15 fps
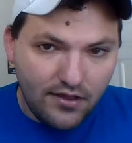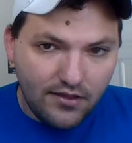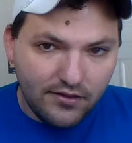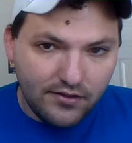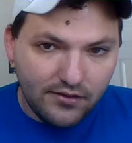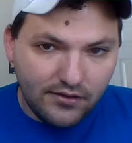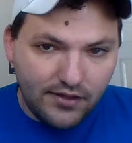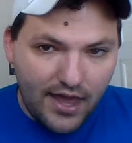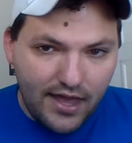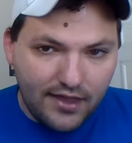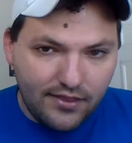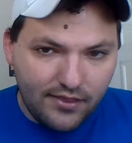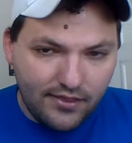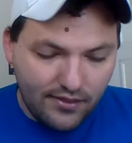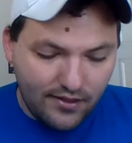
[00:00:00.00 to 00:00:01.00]

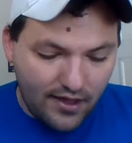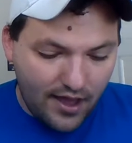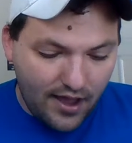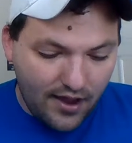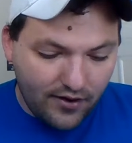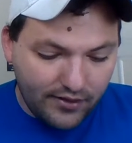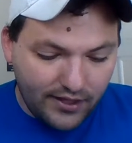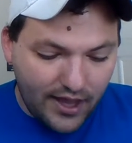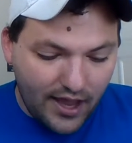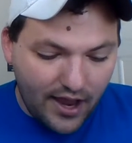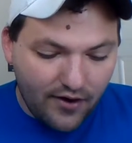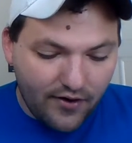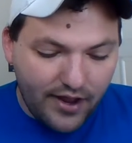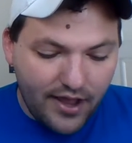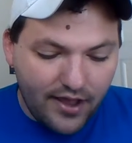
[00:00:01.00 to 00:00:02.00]
length, the
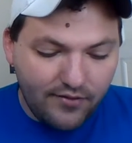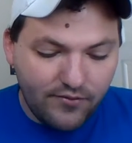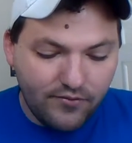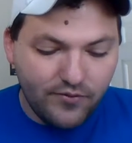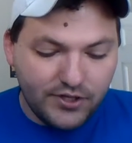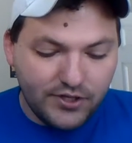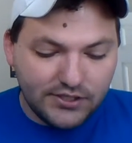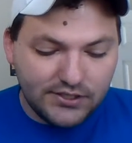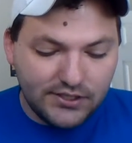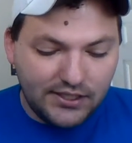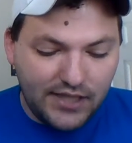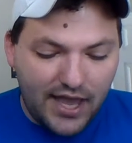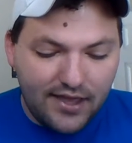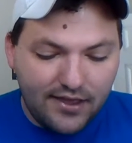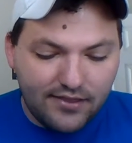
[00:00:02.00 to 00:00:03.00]
area, which is
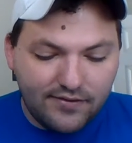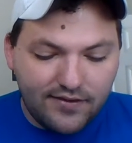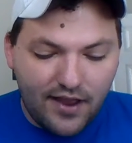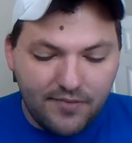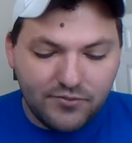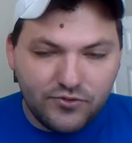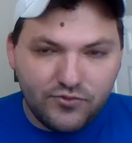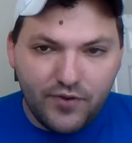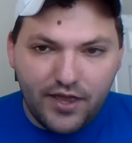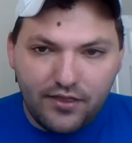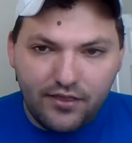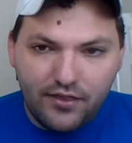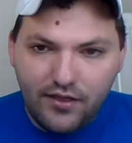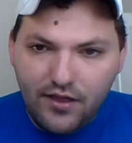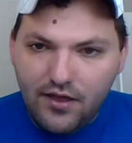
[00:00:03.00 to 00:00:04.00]
length times
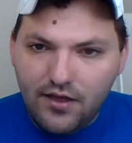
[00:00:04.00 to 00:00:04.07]
width,